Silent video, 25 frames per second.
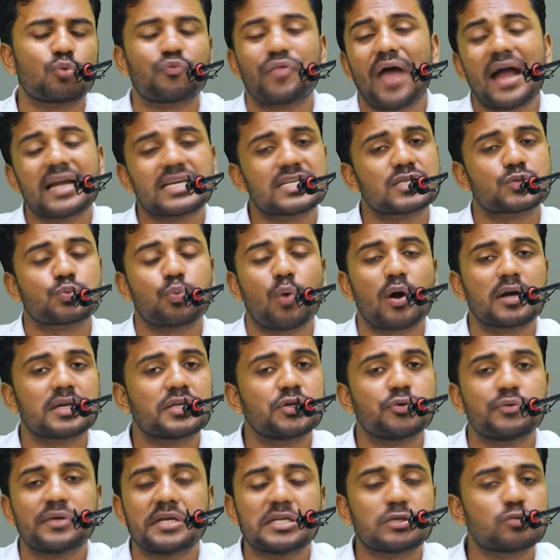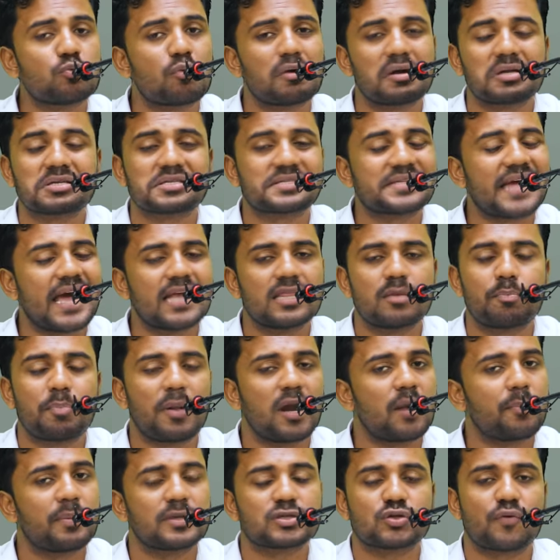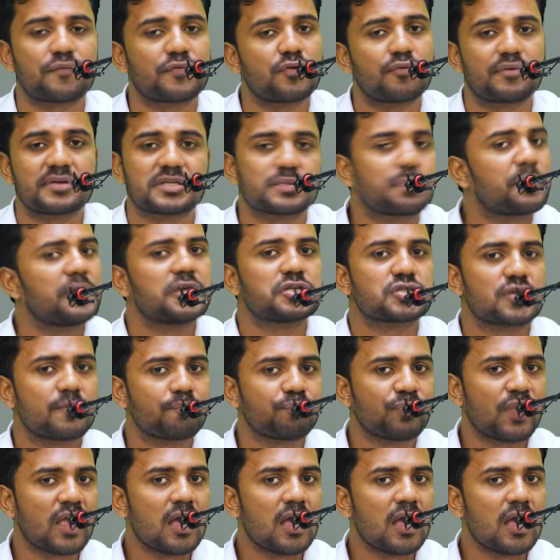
That is what you need to understand, the purpose of your speech.